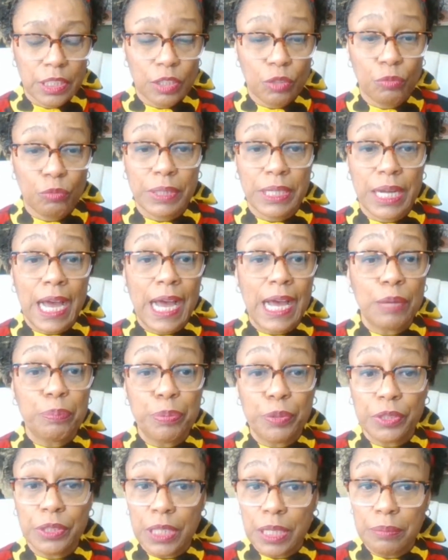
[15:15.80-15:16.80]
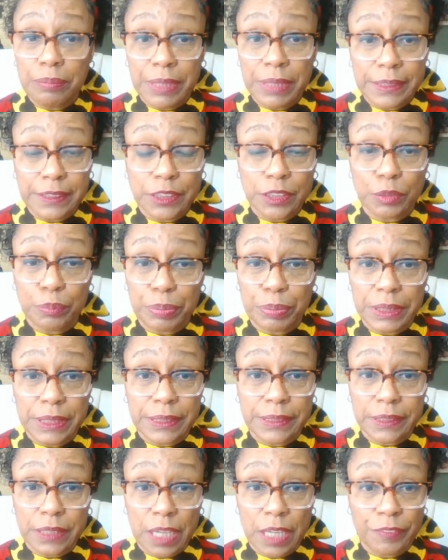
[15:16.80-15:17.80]
When I pull up next to a
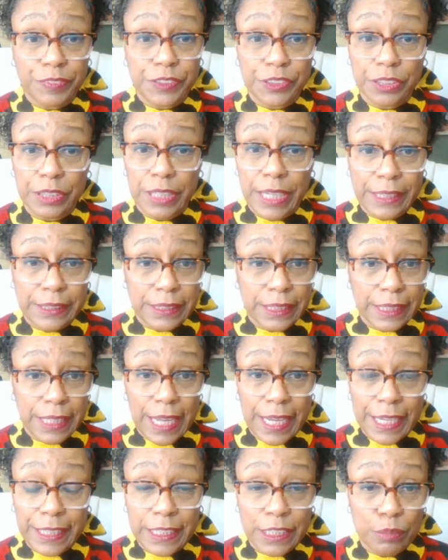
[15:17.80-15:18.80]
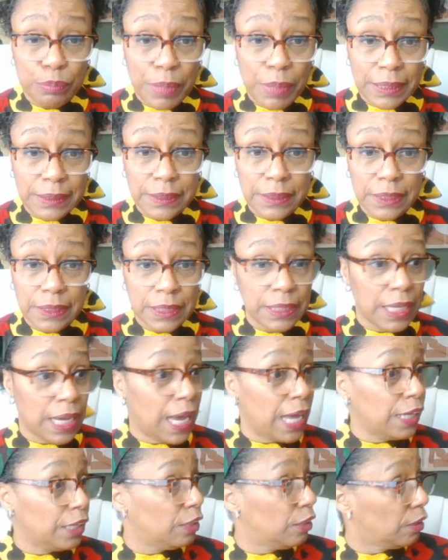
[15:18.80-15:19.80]
police officer at the light in my city,
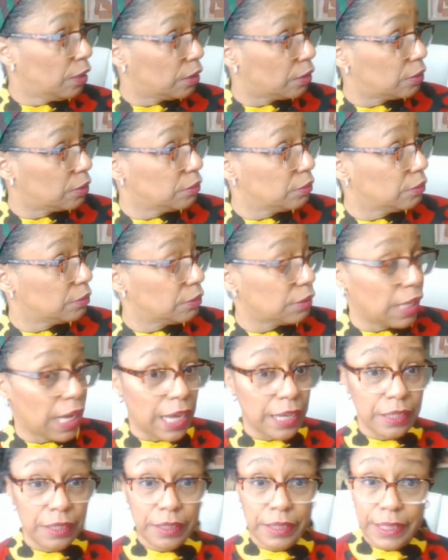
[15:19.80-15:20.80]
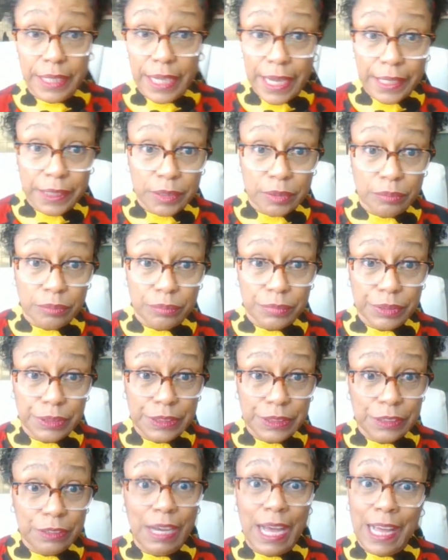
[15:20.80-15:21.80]
I look at them.
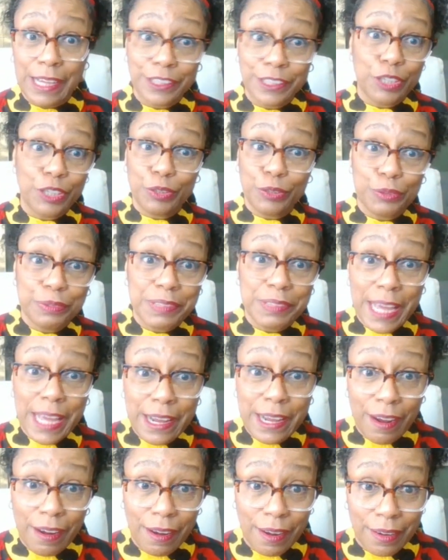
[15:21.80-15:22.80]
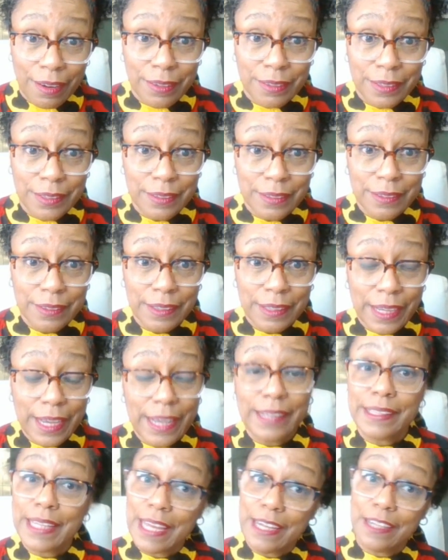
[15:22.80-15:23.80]
So I know who they are.
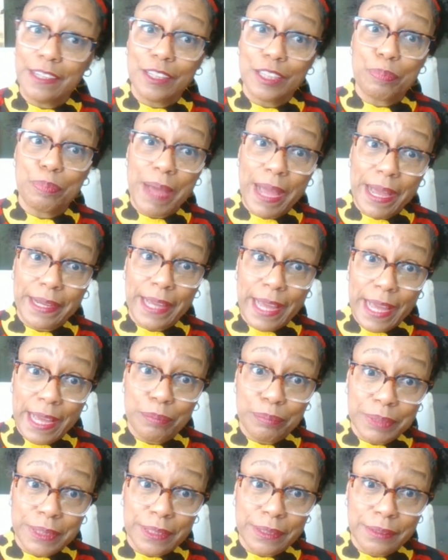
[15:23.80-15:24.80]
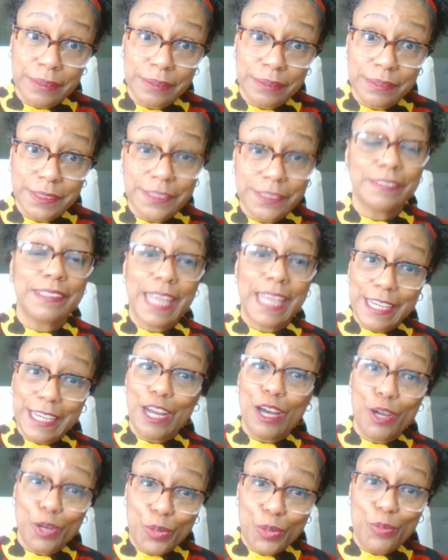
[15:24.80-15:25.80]
And they look back at me. So they
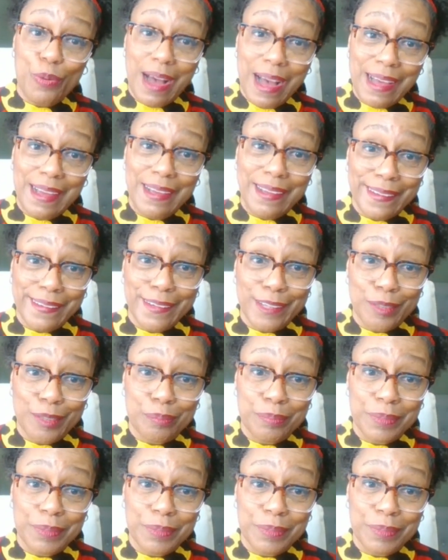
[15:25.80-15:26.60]
know who I am.